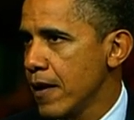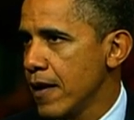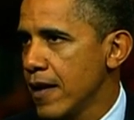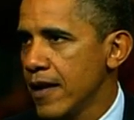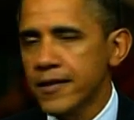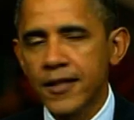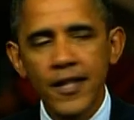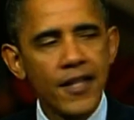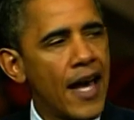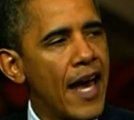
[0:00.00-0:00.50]

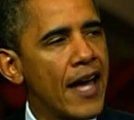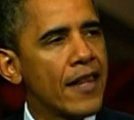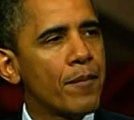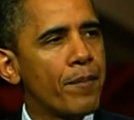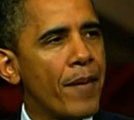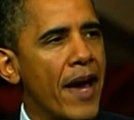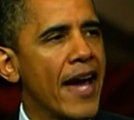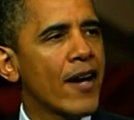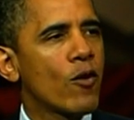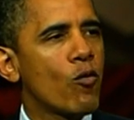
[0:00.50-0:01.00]
And today, the
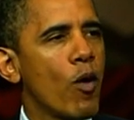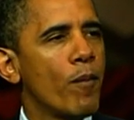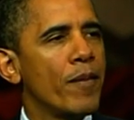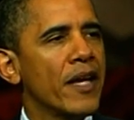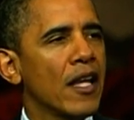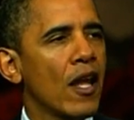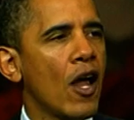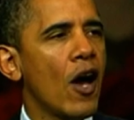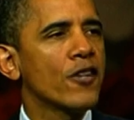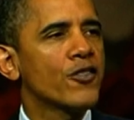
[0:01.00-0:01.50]
bank will be
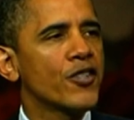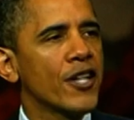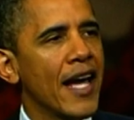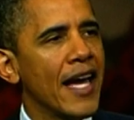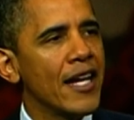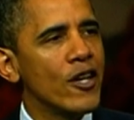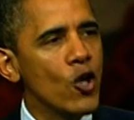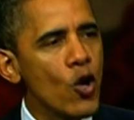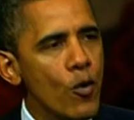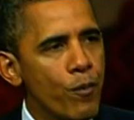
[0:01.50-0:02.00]
launching a
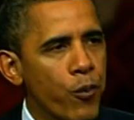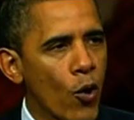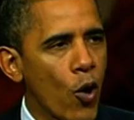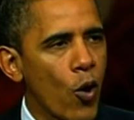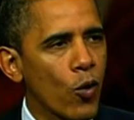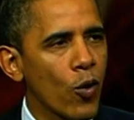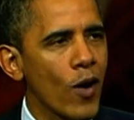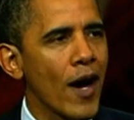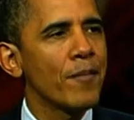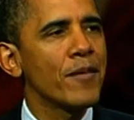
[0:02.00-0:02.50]
new
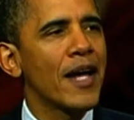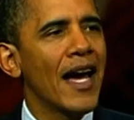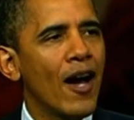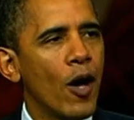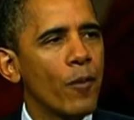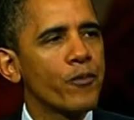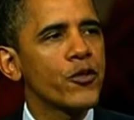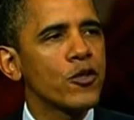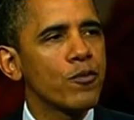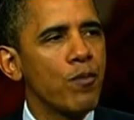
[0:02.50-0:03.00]
program to
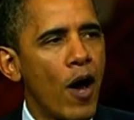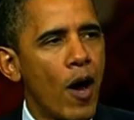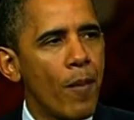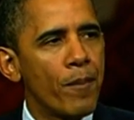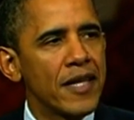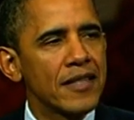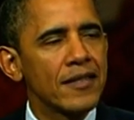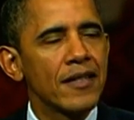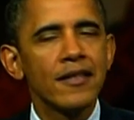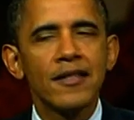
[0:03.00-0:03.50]
help small
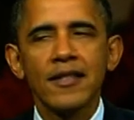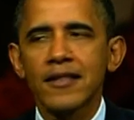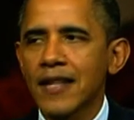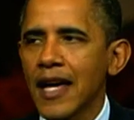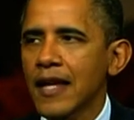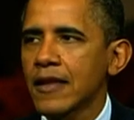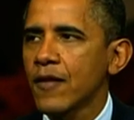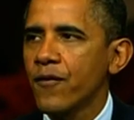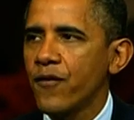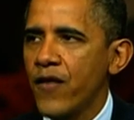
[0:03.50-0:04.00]
businesses
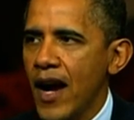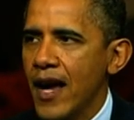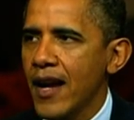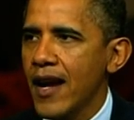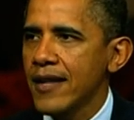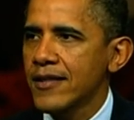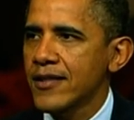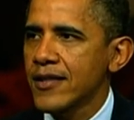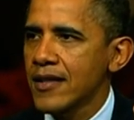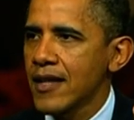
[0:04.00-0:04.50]
get the
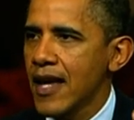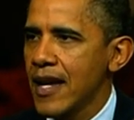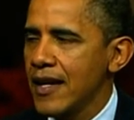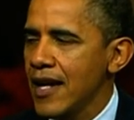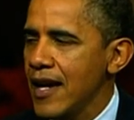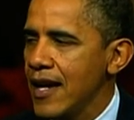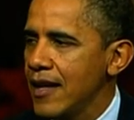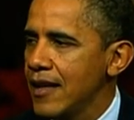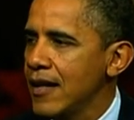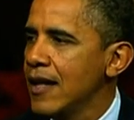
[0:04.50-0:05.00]
financing they
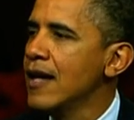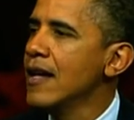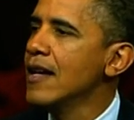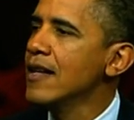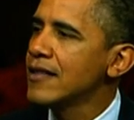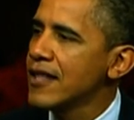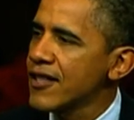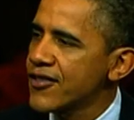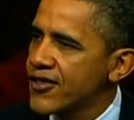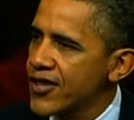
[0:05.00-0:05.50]
need
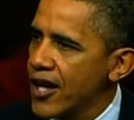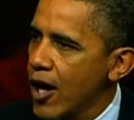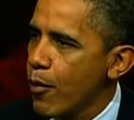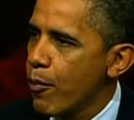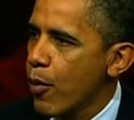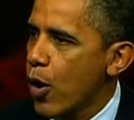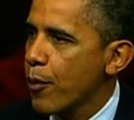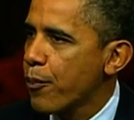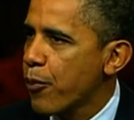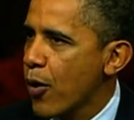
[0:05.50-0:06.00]
to sell
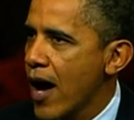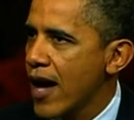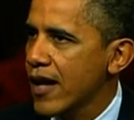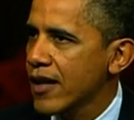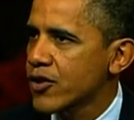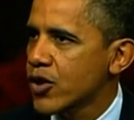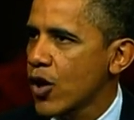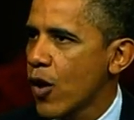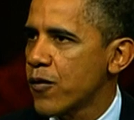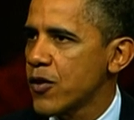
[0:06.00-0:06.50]
more
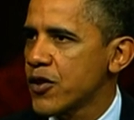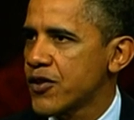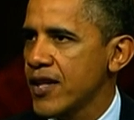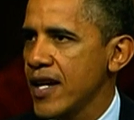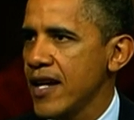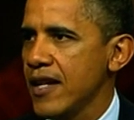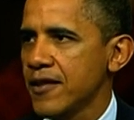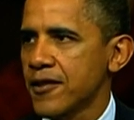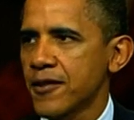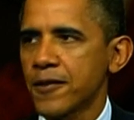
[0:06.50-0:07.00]
products
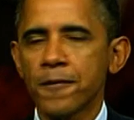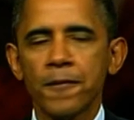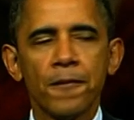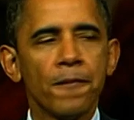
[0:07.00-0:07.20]
overseas.